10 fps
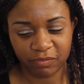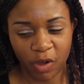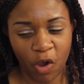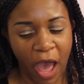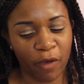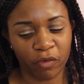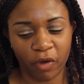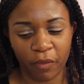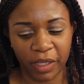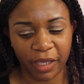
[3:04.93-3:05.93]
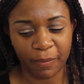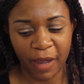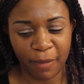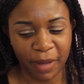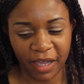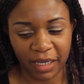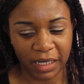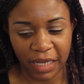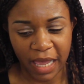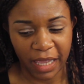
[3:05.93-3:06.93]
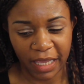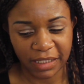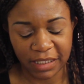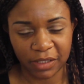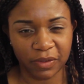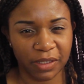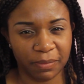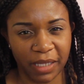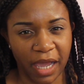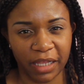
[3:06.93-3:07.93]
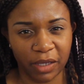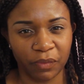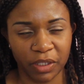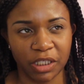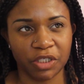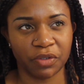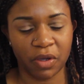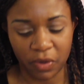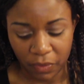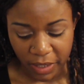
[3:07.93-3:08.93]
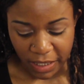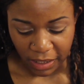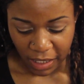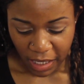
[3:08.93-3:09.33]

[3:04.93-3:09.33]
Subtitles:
outgrowing it, but I'm not gonna lie, it's still something I like really struggle with.